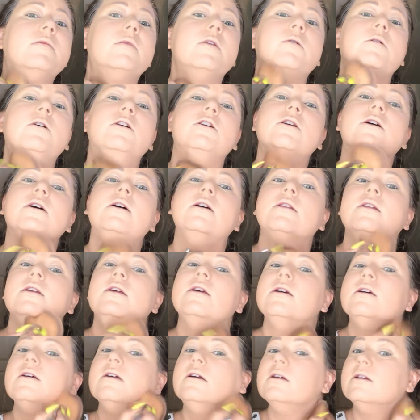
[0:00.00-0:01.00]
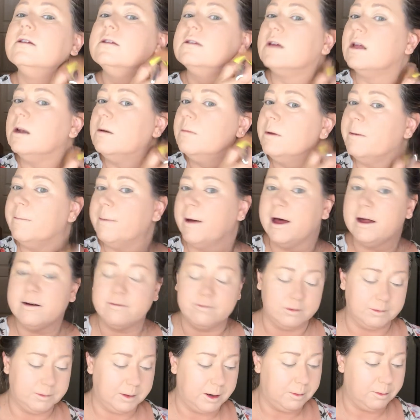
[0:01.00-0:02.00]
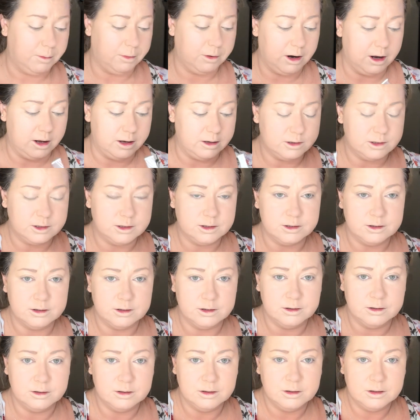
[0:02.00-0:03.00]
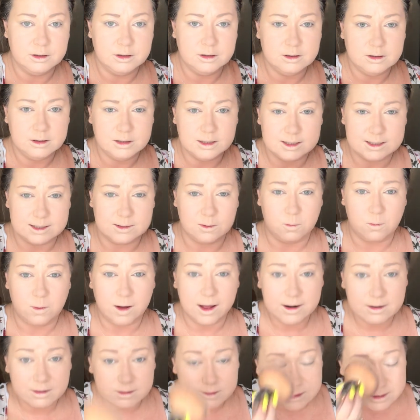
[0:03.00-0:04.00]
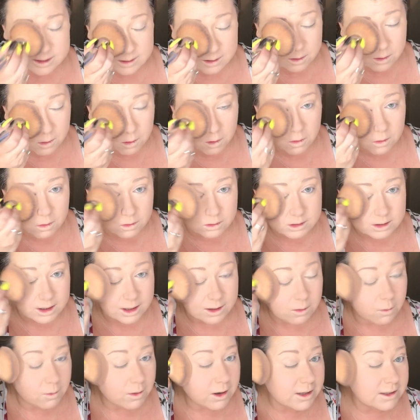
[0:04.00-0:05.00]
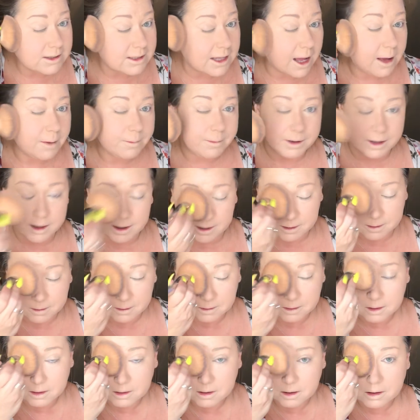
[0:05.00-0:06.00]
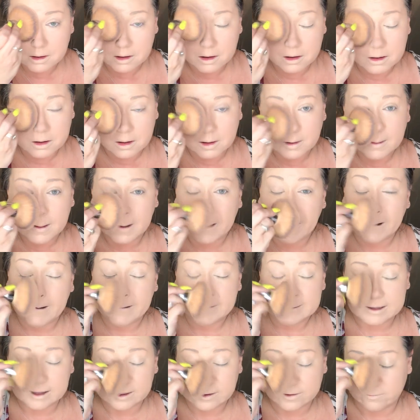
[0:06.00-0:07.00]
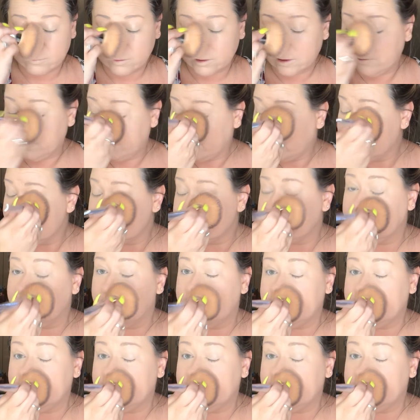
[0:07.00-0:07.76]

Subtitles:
Which I think is going to be bad for my brush. Is it wet or is it cold? Like, what is happening? It's like a refreshing.